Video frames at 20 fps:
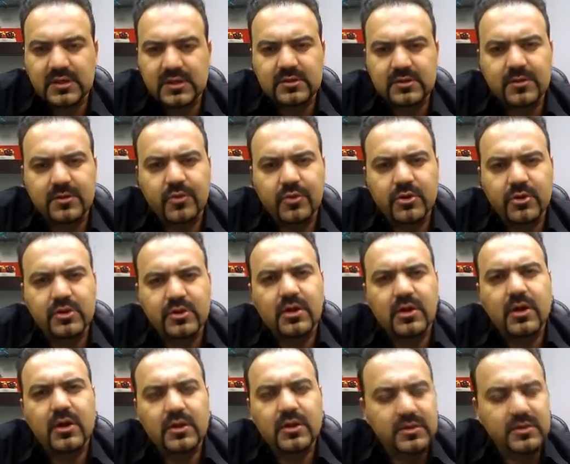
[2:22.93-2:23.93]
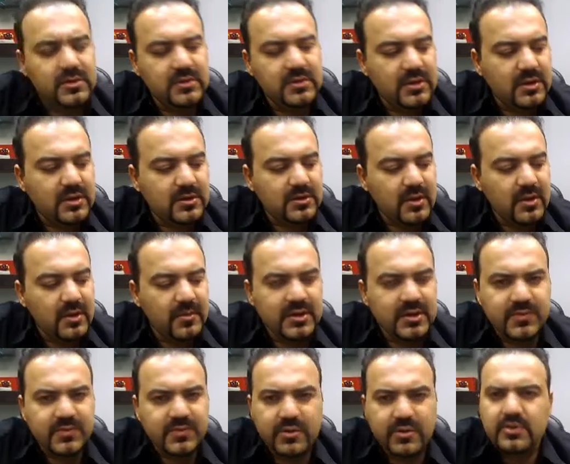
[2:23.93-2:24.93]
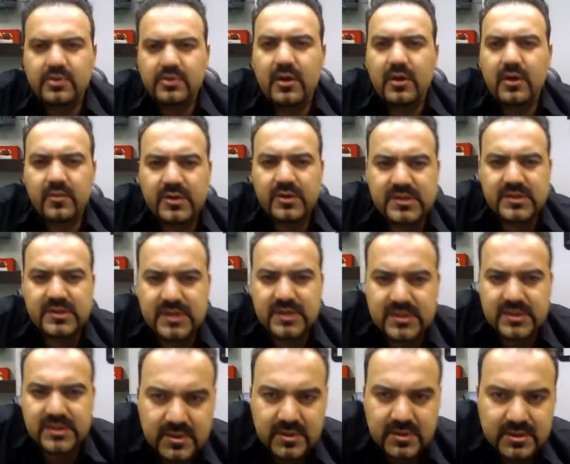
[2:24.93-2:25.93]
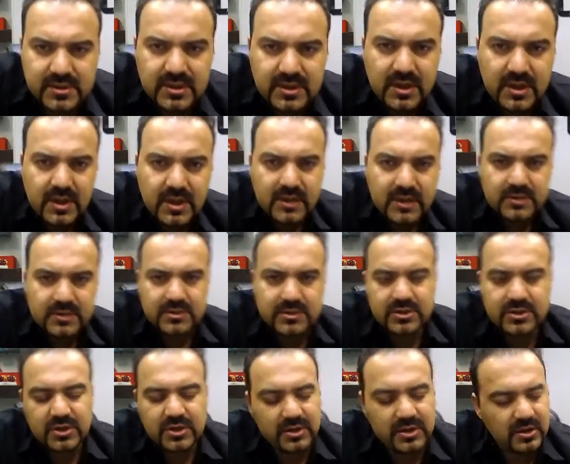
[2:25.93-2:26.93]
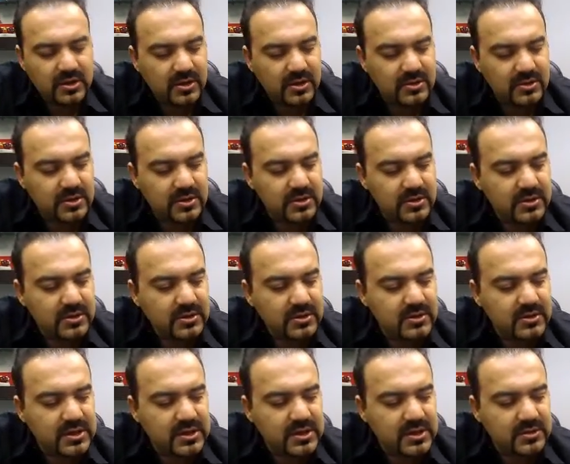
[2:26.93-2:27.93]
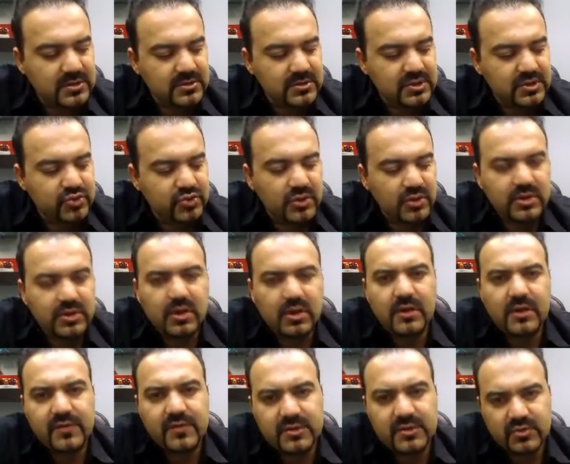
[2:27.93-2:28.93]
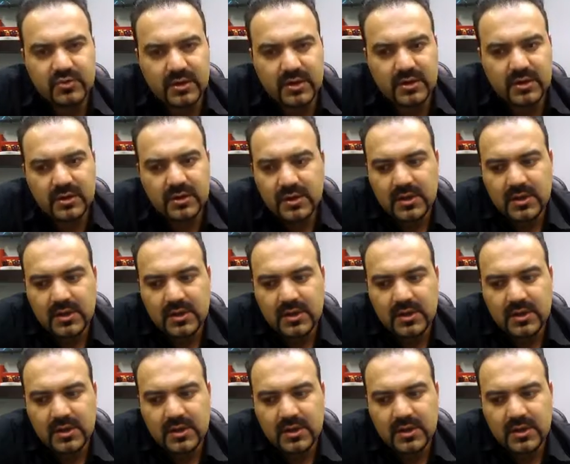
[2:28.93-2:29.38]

protocol, in the Hamas protocol, what it says about destroying all of Israel.